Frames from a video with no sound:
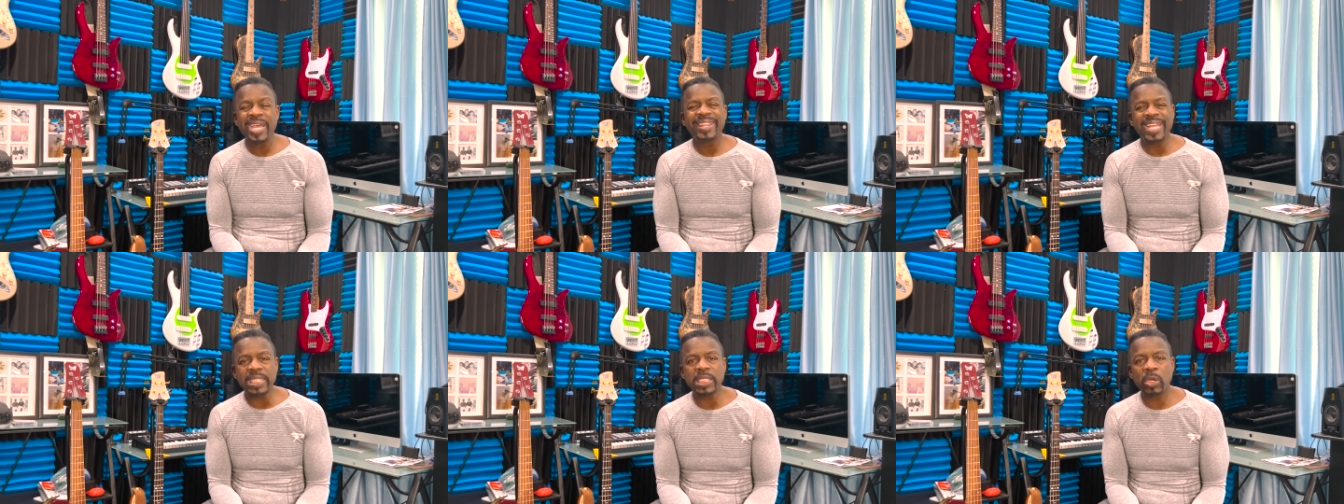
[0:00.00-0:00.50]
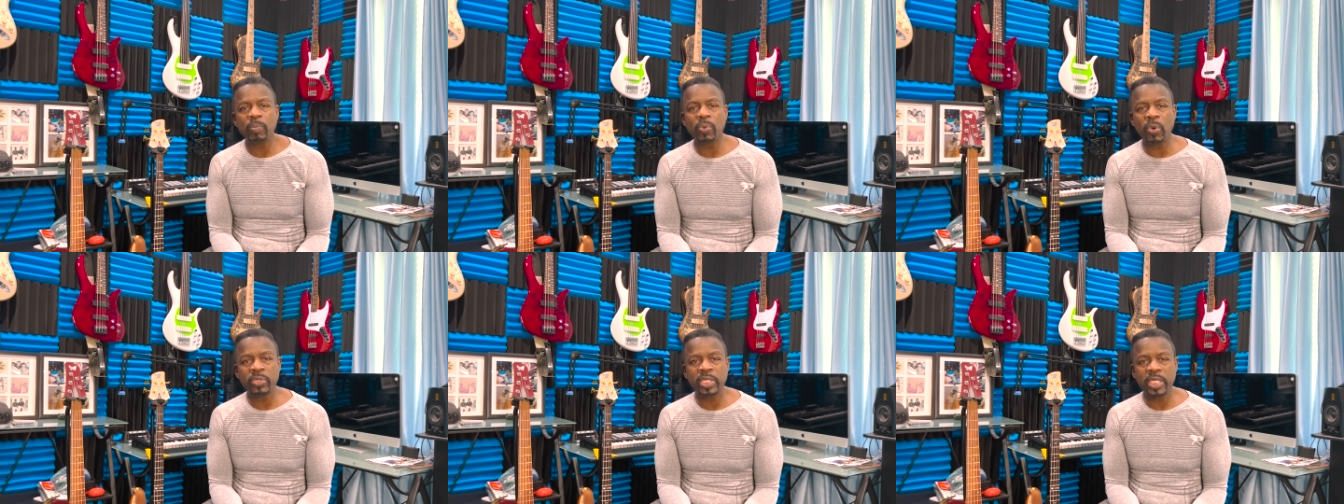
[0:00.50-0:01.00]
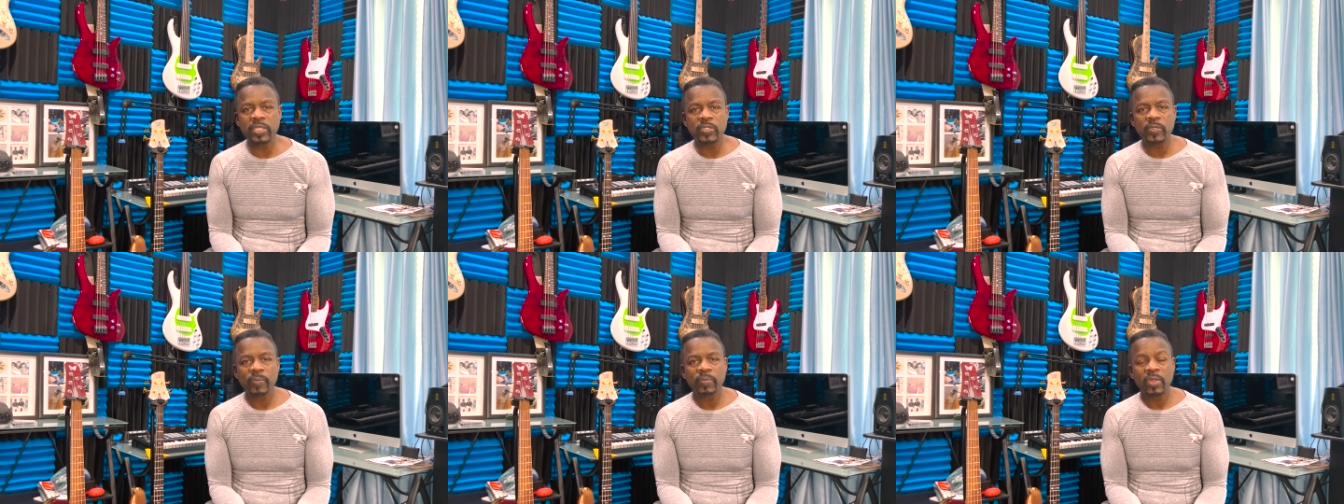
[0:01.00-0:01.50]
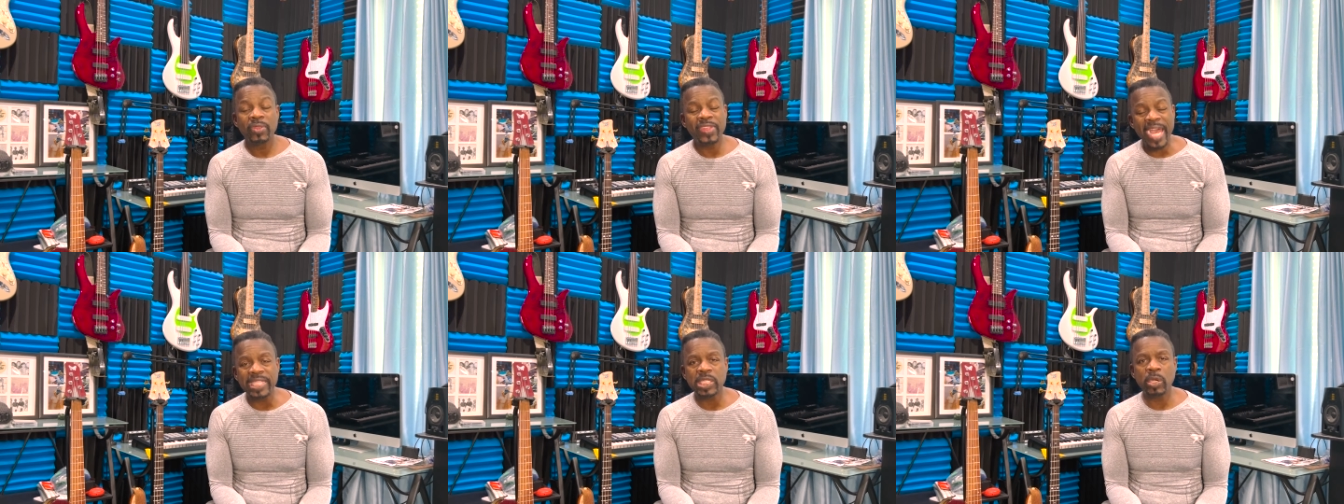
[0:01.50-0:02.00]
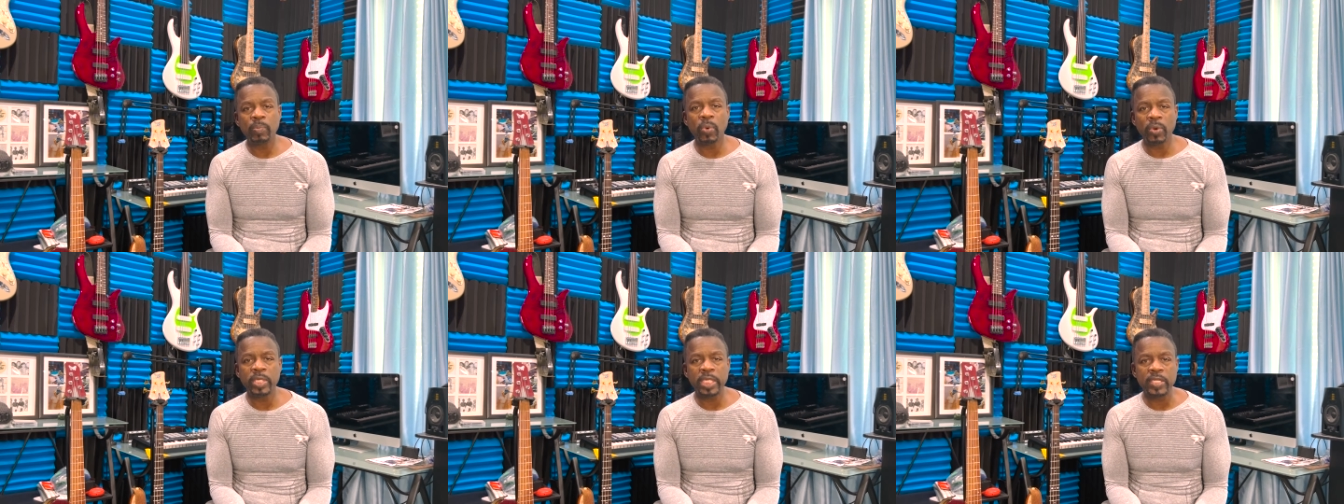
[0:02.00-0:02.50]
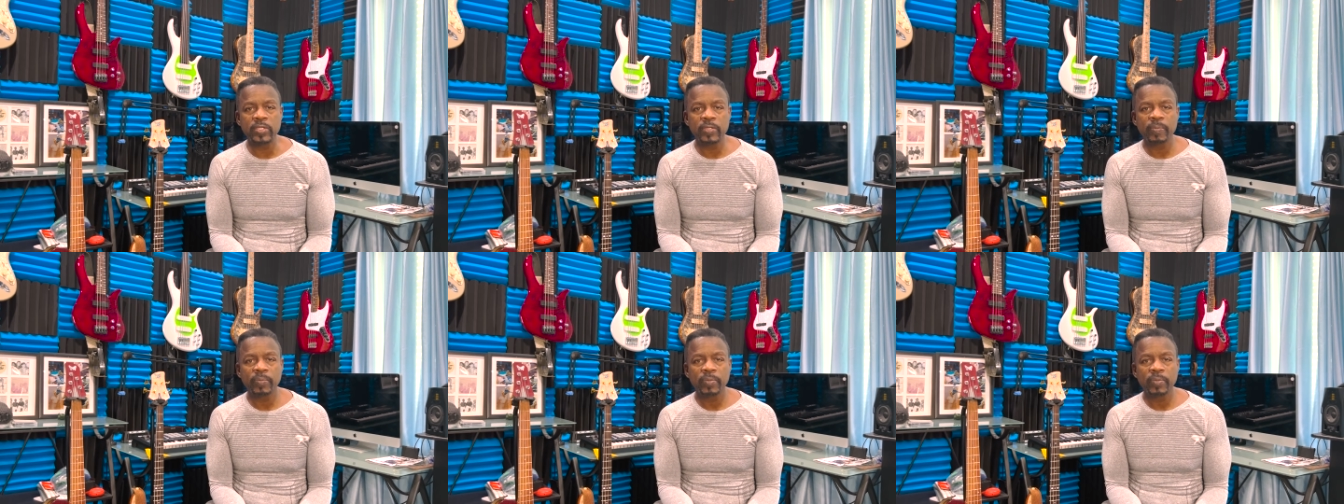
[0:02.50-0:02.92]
That's how important it is. That's how important it is.